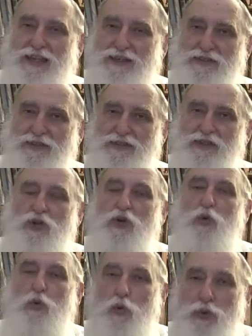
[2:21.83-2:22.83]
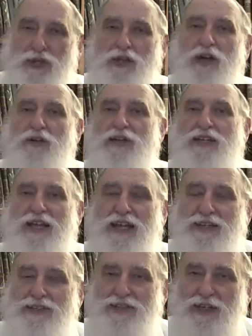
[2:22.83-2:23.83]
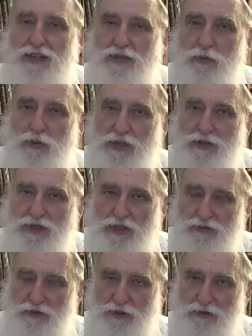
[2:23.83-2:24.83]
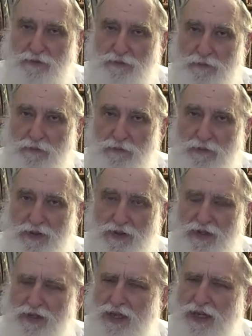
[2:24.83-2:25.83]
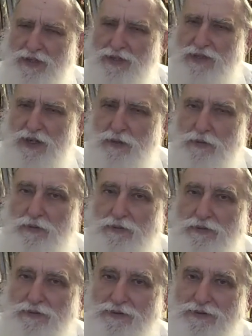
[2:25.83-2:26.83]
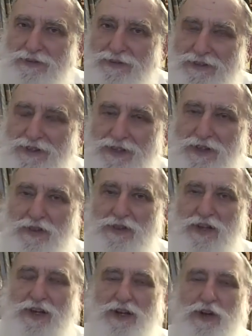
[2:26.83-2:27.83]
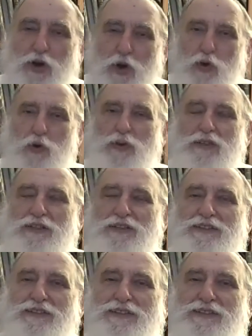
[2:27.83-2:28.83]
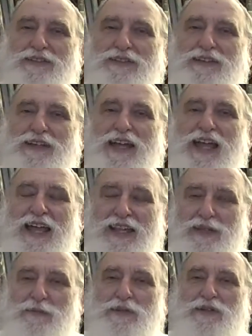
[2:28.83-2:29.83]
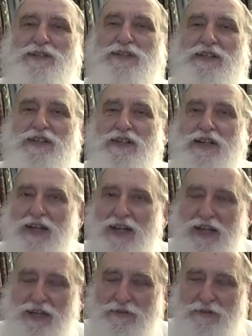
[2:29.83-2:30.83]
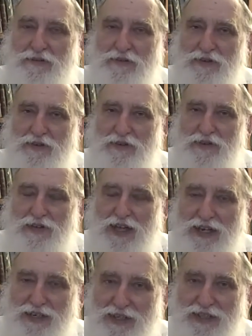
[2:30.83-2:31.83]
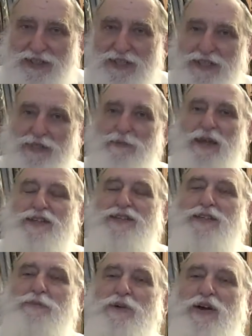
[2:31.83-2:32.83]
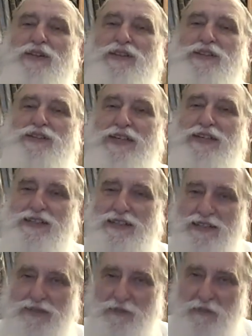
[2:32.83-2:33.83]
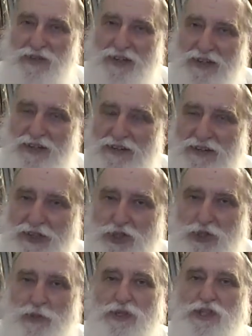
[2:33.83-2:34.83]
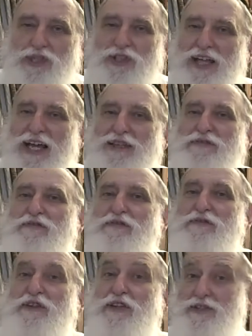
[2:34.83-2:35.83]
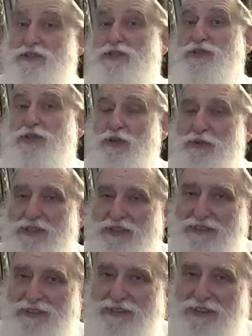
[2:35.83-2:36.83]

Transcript: as we are in exile, we are suffering. And so the whole element of the Haggadah is based upon this idea that Jewish life is the Torah,